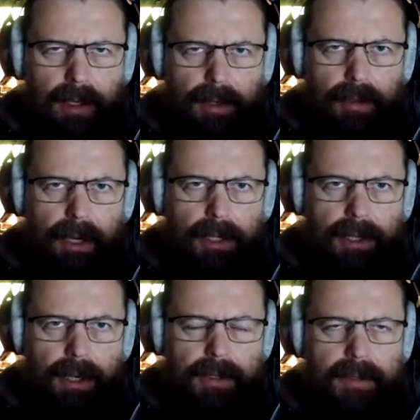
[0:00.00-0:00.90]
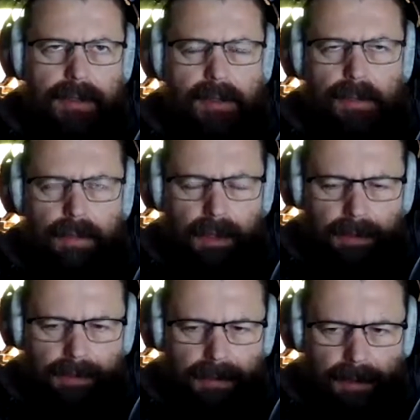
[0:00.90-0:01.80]
you are not
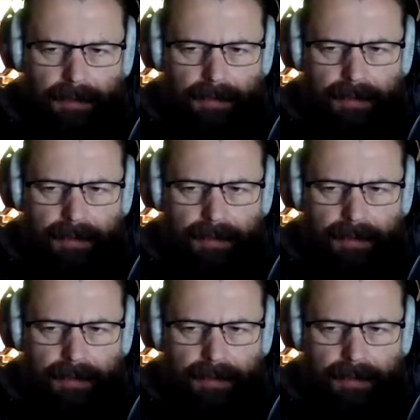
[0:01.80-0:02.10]
wealthy.